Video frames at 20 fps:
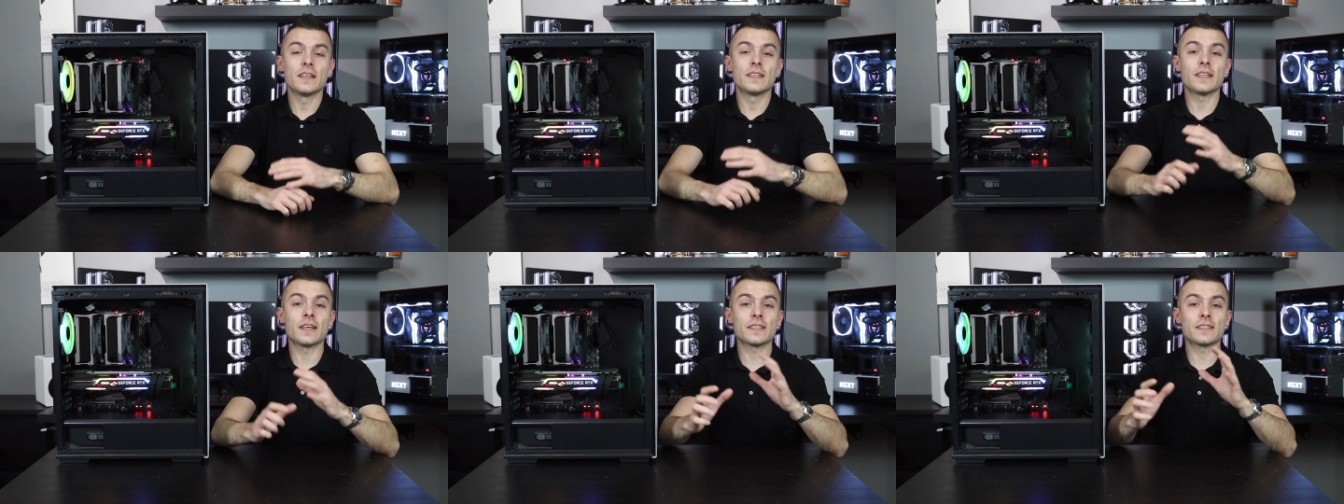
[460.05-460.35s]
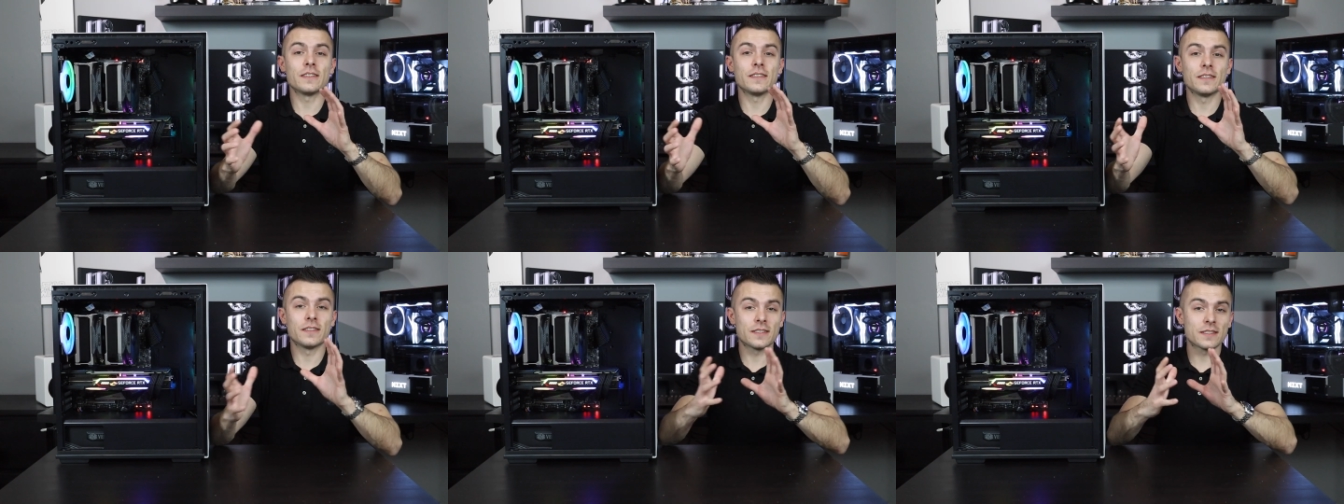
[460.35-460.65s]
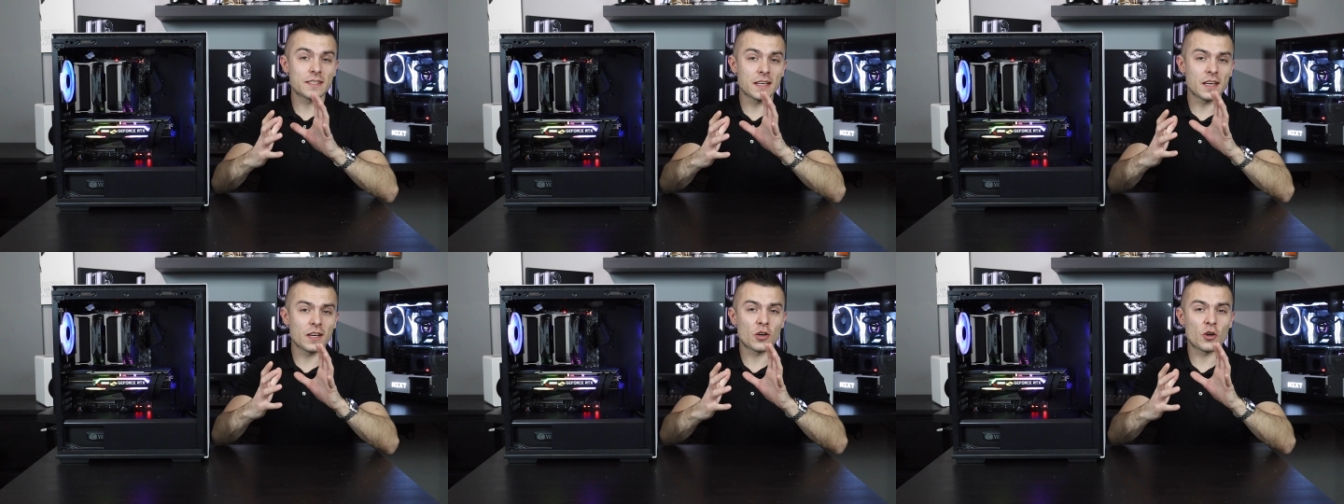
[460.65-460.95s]
not in the
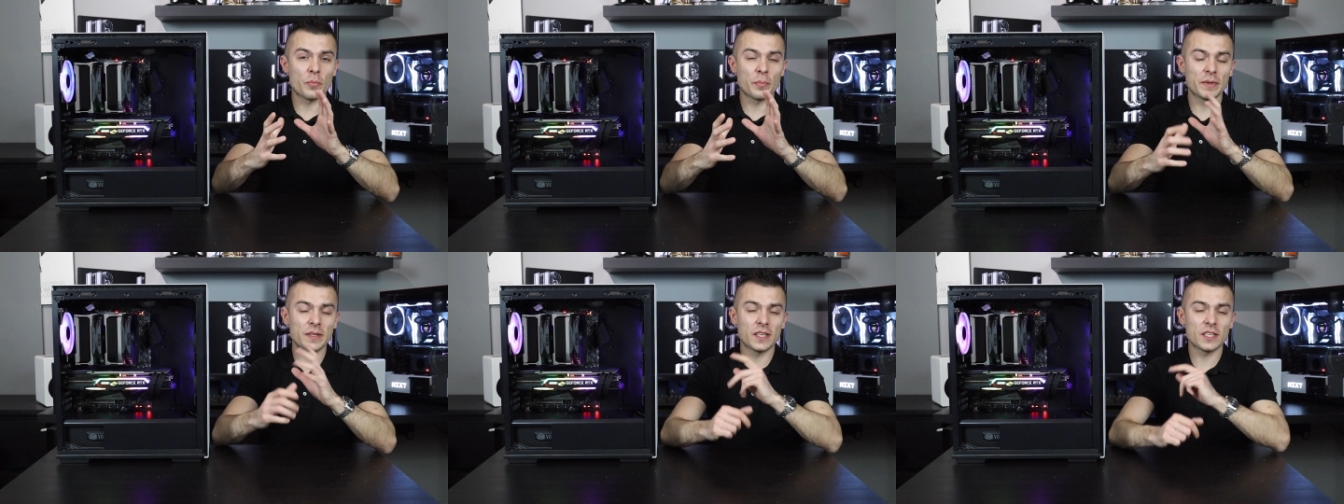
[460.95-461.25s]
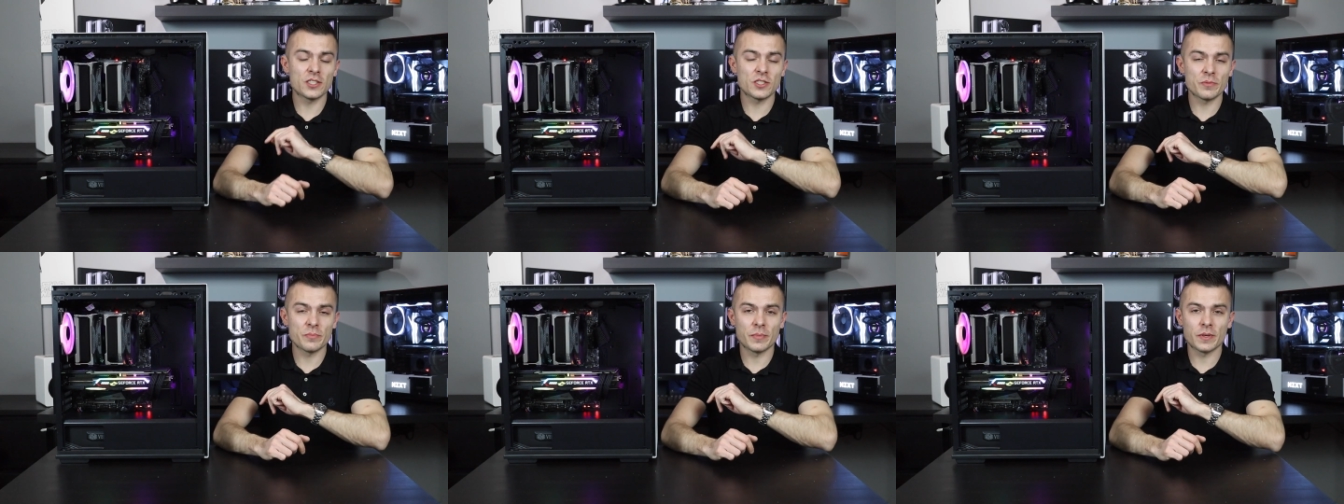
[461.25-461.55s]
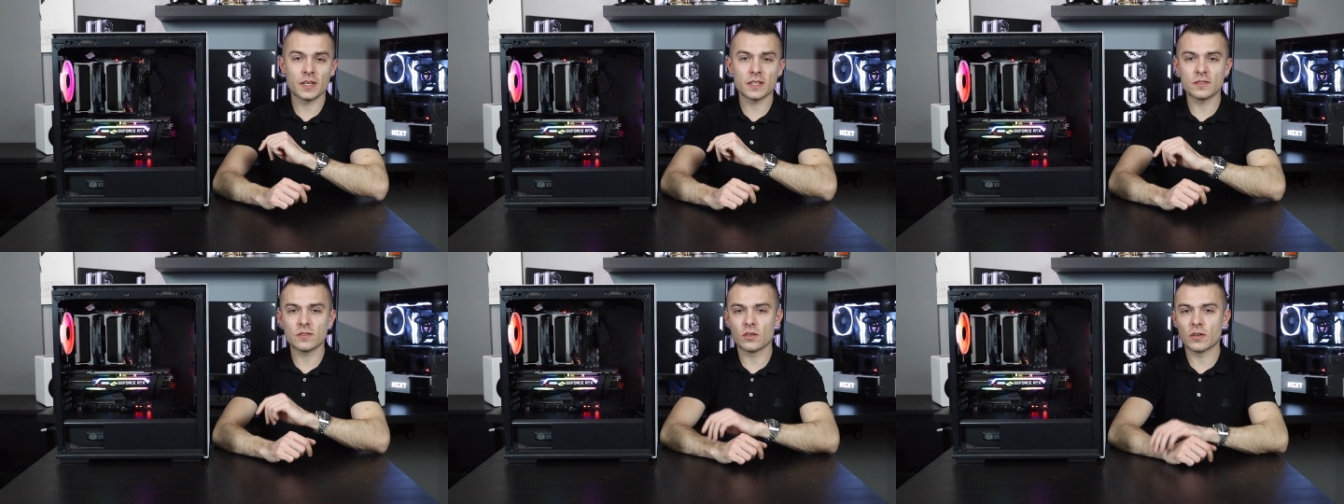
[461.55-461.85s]
same combination
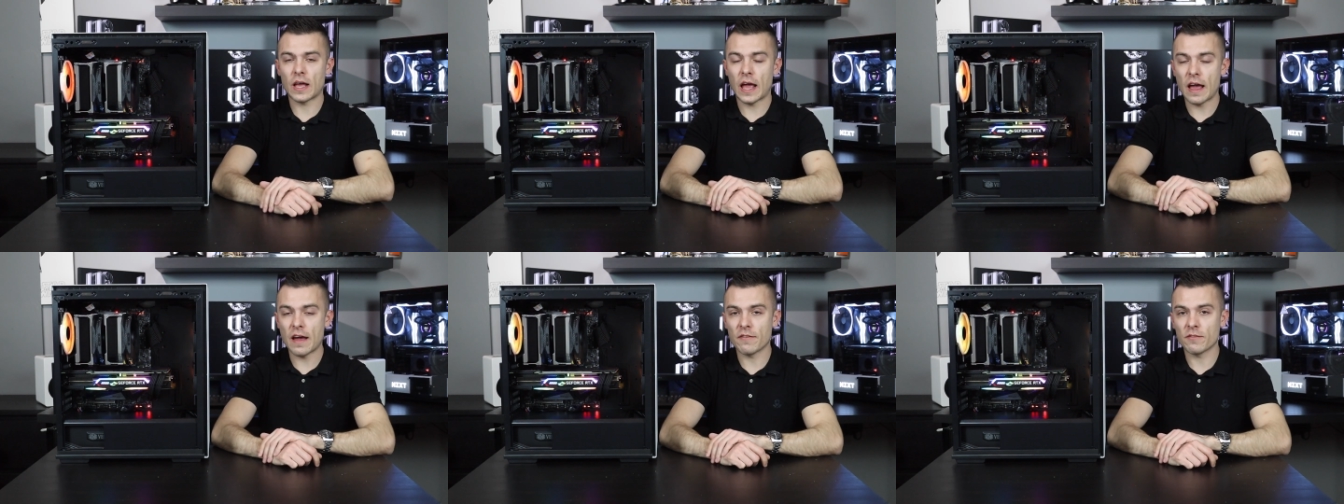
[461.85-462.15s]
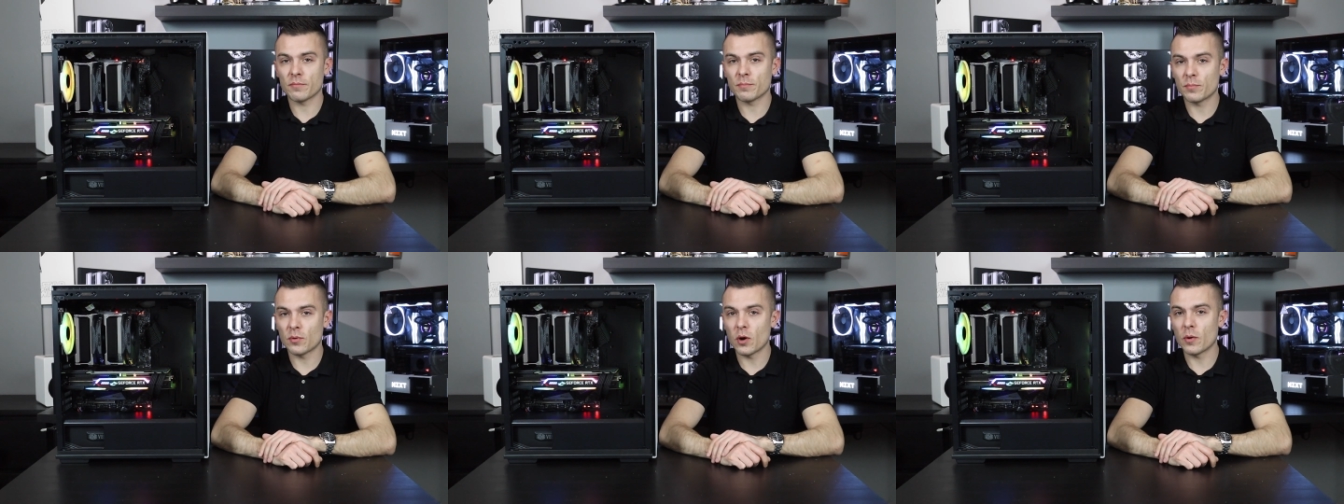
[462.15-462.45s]
because you'll have